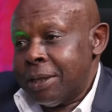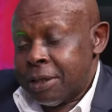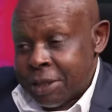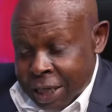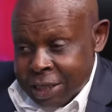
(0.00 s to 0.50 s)

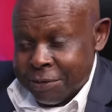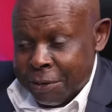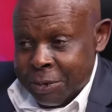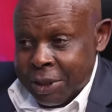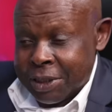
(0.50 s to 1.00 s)

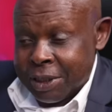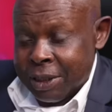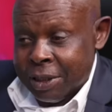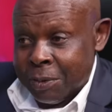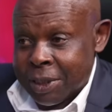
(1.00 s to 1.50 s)
transformation
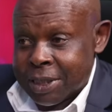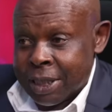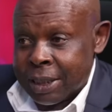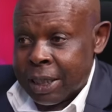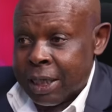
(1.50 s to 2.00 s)
in the
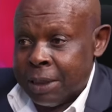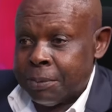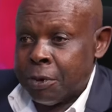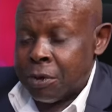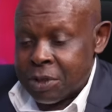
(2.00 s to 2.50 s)
Western Cape,
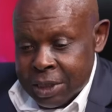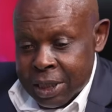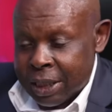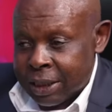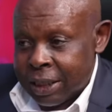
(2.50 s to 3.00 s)

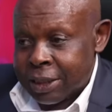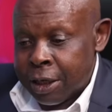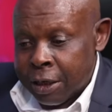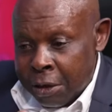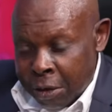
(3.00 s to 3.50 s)
considering that a
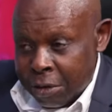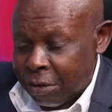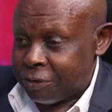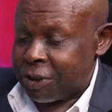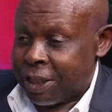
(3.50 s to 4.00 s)
lot
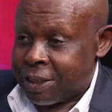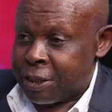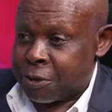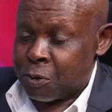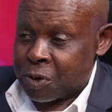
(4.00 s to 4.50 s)
of
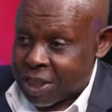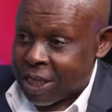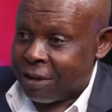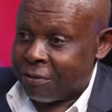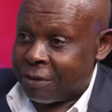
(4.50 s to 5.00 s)
judges who
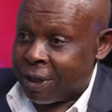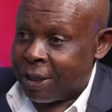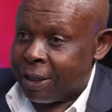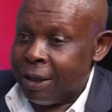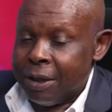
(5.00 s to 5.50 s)
served
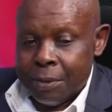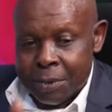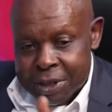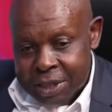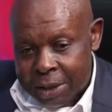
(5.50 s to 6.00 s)
there
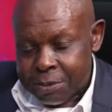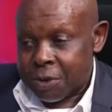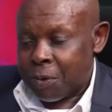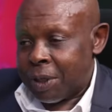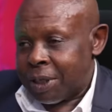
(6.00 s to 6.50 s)
were
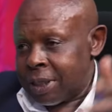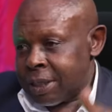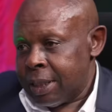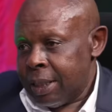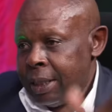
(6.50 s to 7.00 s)

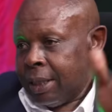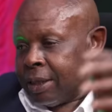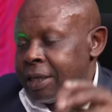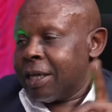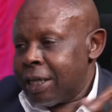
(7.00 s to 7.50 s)
subsequently
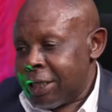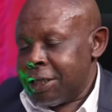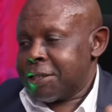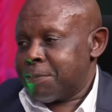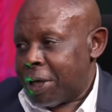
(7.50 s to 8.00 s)

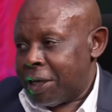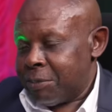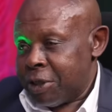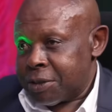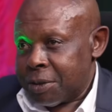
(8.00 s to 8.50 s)
released by
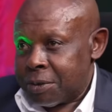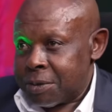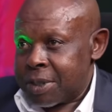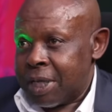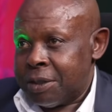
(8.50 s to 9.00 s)
me, so to
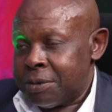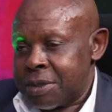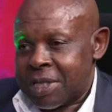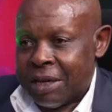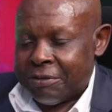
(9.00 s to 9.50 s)
say, to
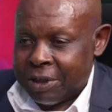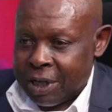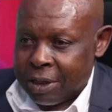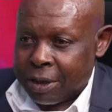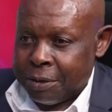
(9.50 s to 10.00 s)
serve in
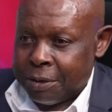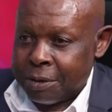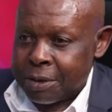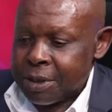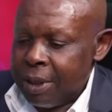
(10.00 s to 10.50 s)
other courts.